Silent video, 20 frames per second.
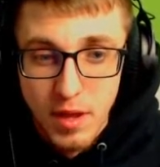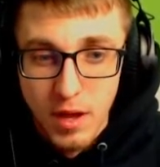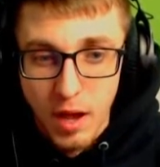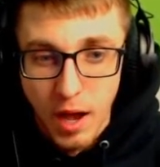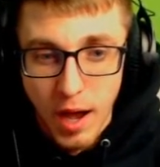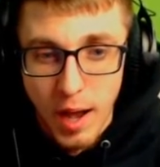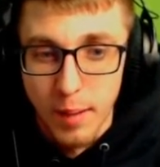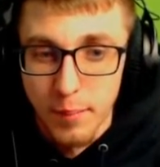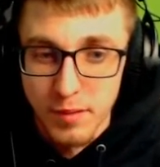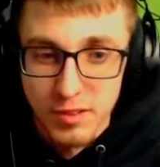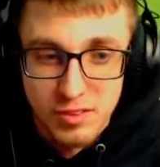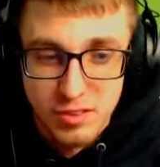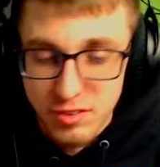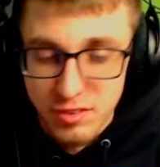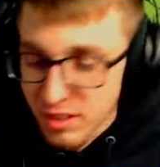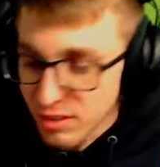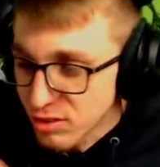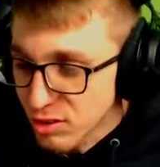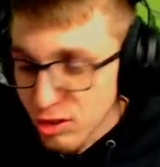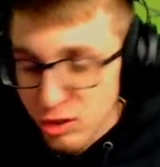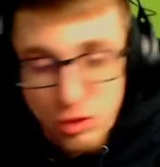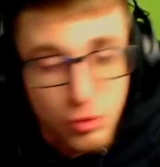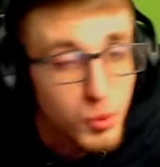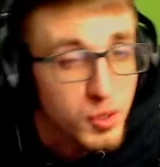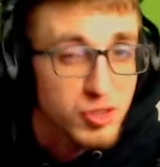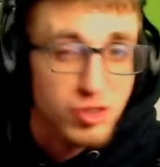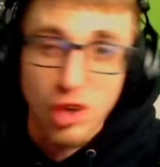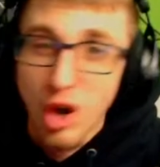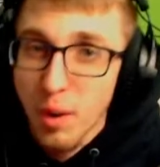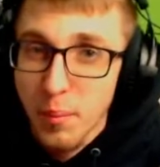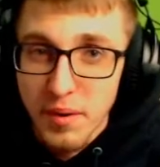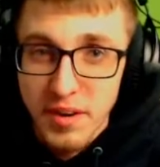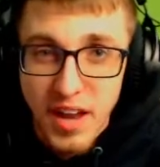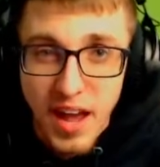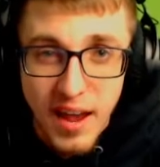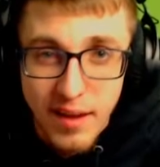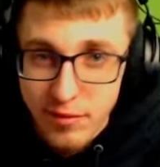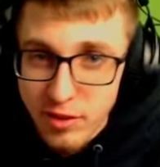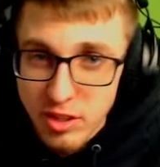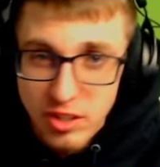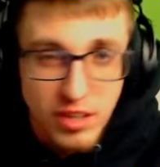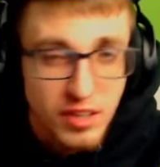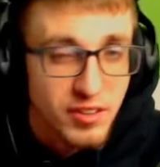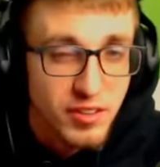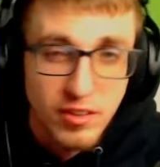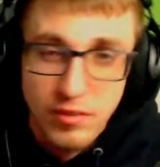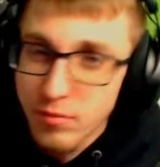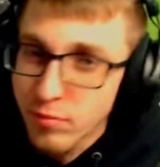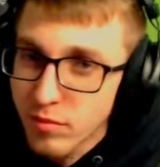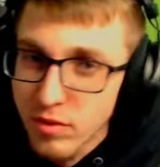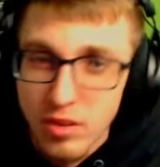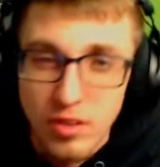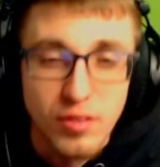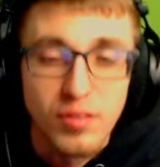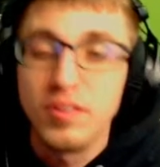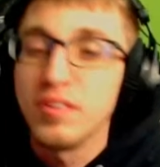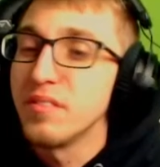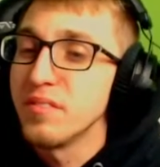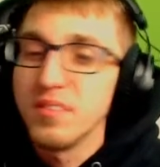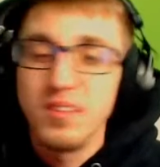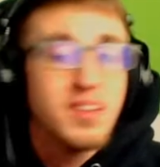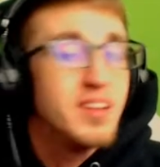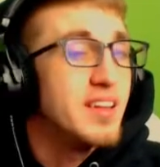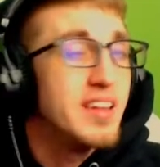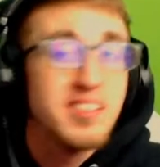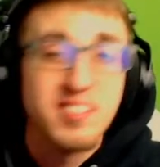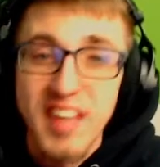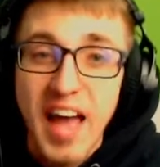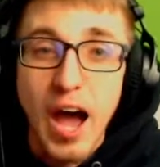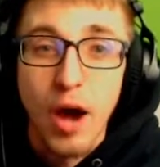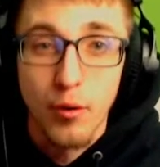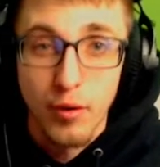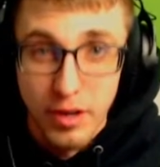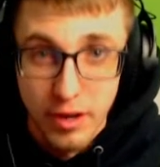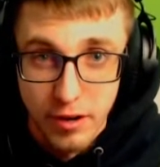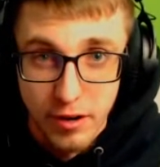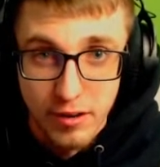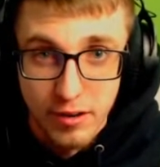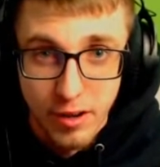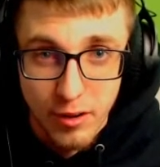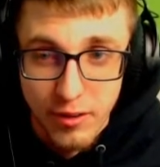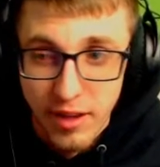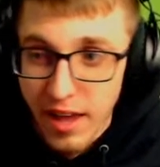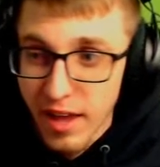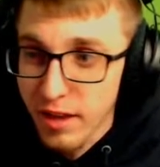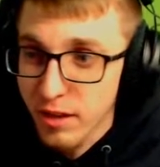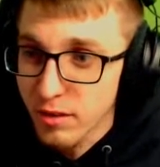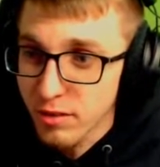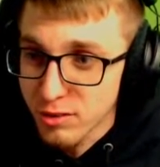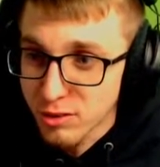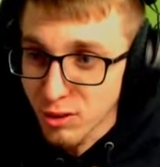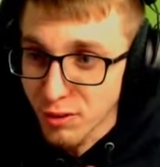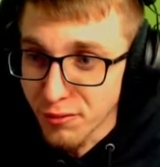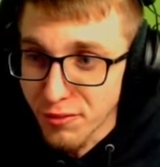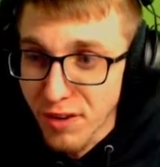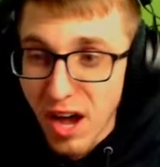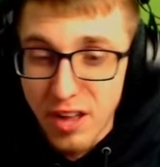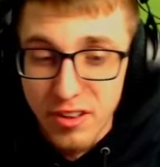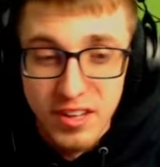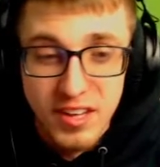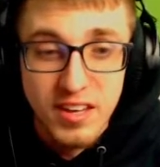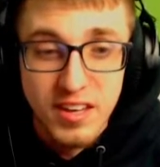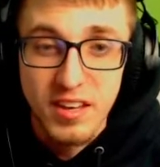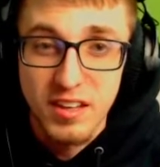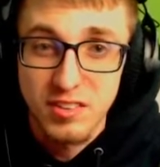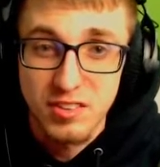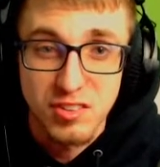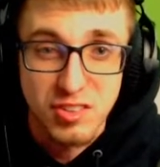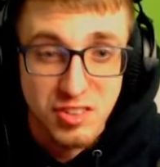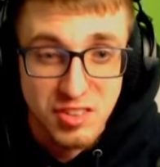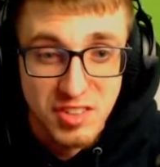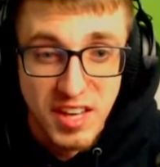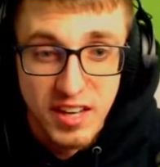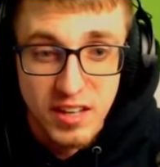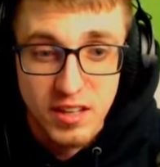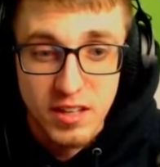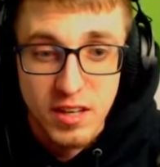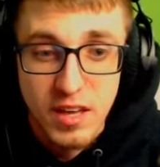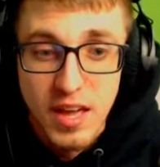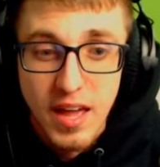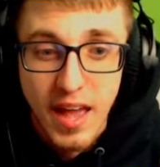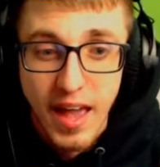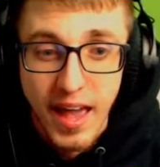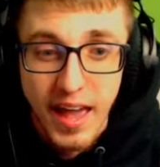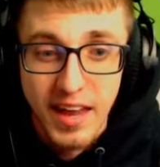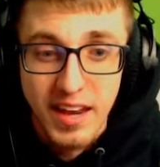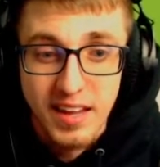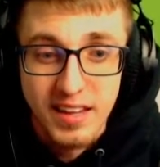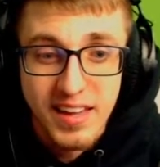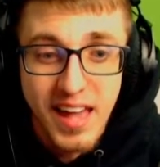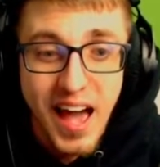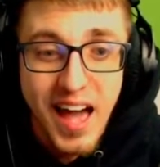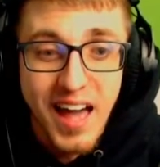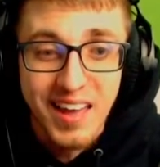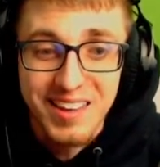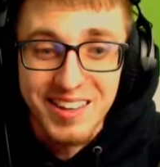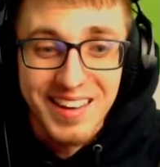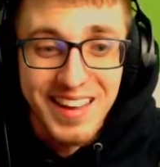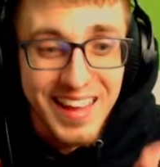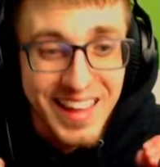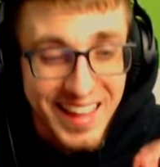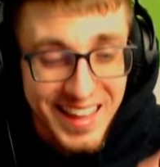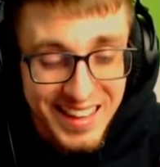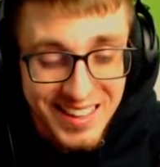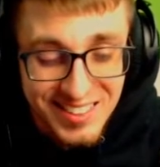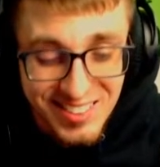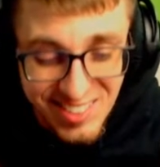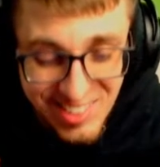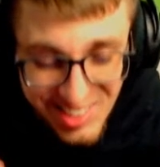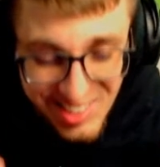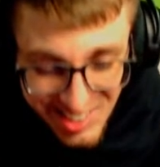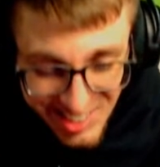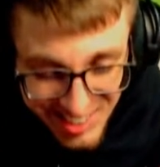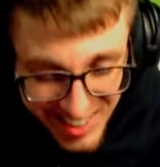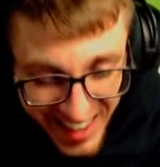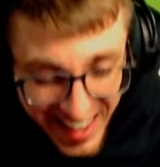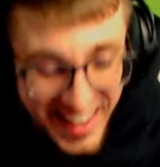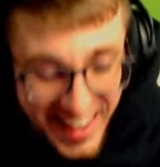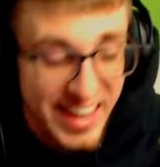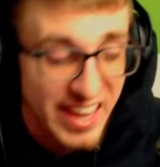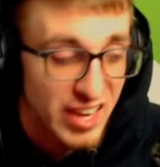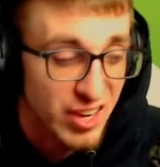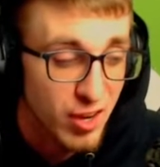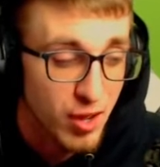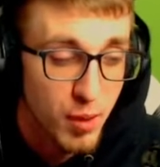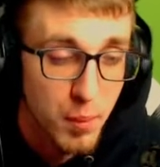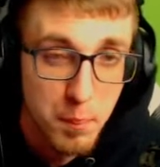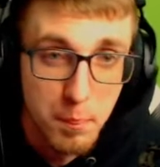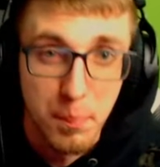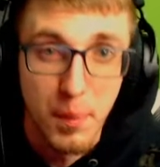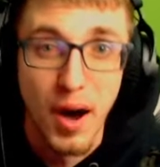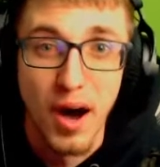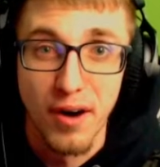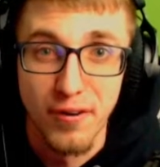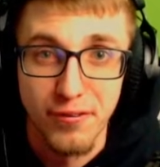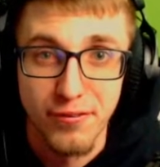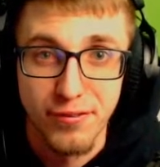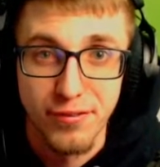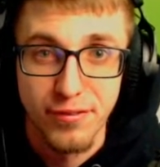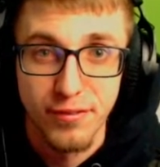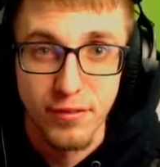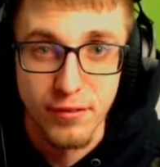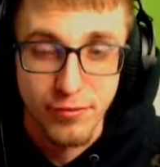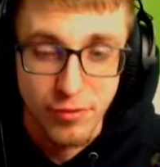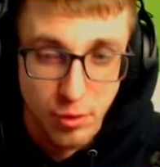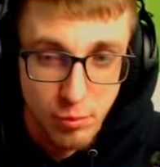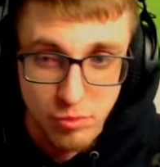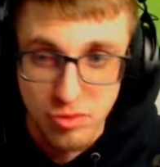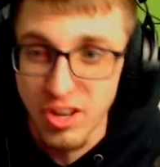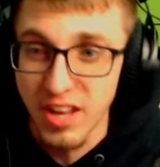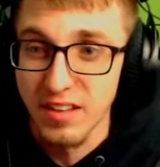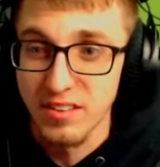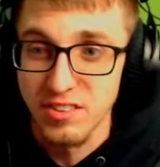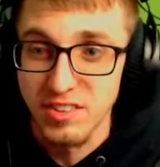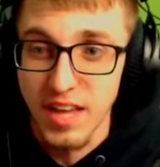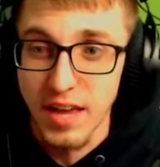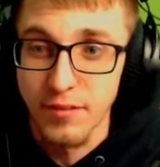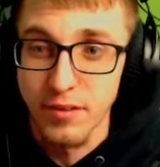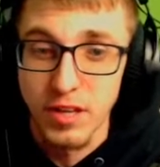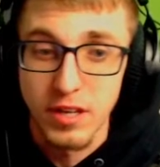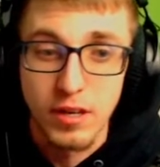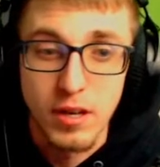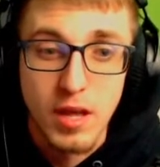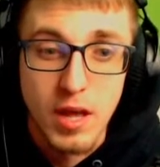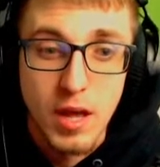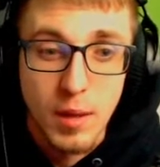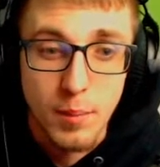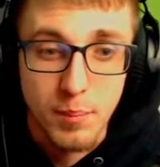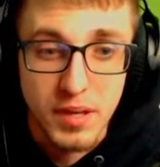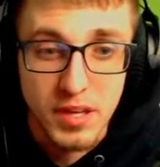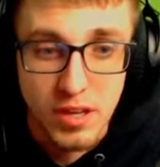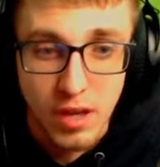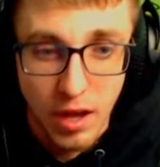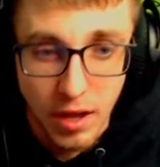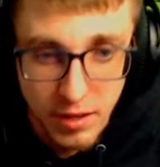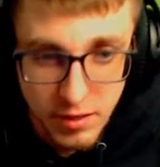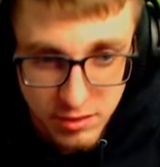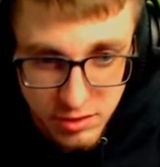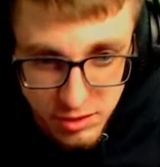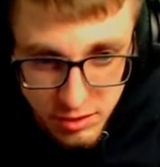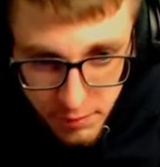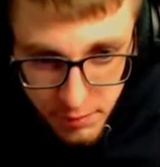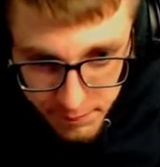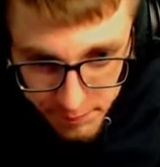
It's the Swiss Army knife. It is out here, okay? So Volley is sick, and it got an insane buff from Gen 7 because